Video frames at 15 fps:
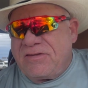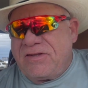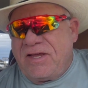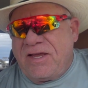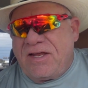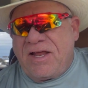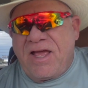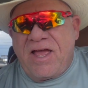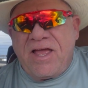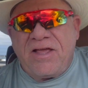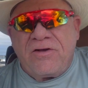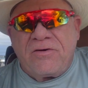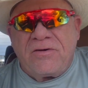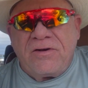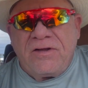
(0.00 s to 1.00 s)

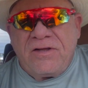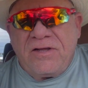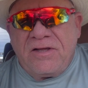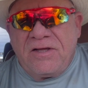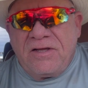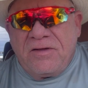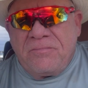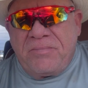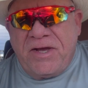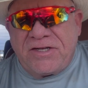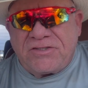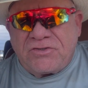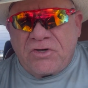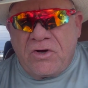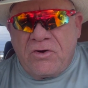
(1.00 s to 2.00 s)
TNA or
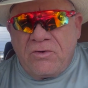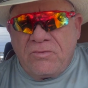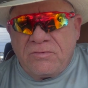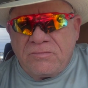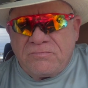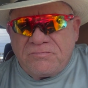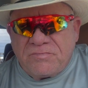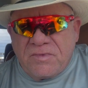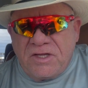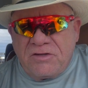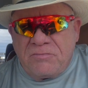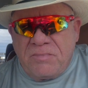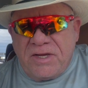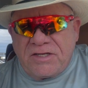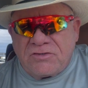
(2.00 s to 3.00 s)
Petro
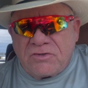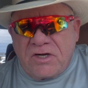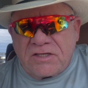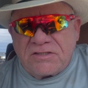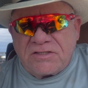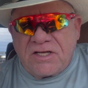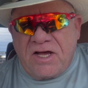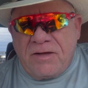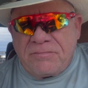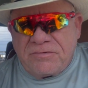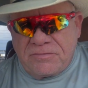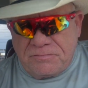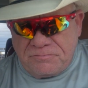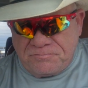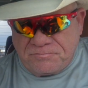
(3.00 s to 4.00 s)
these big truck
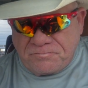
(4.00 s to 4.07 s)
stops.